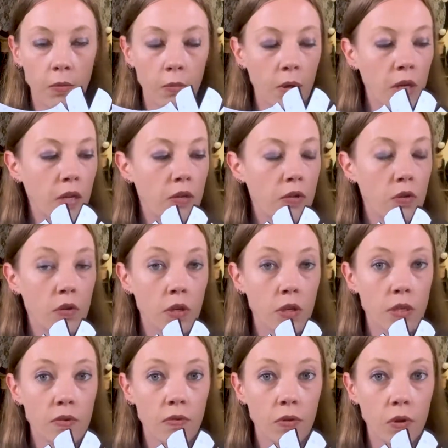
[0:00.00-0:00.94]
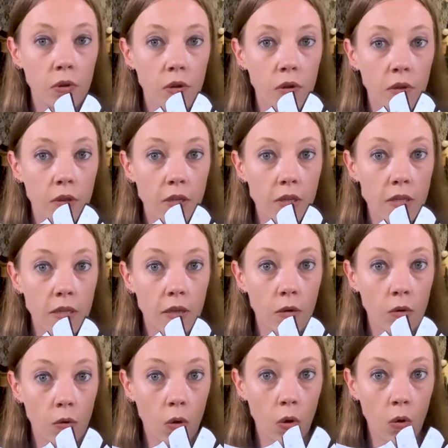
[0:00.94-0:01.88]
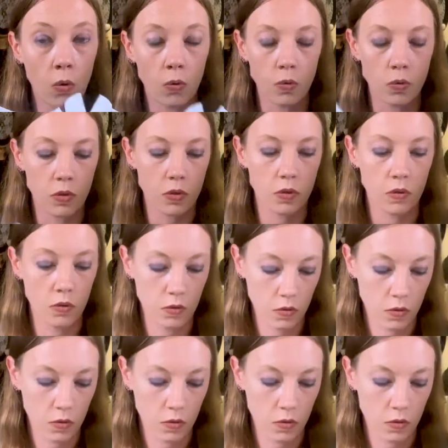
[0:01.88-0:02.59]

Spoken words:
we need to transfer all these little holes.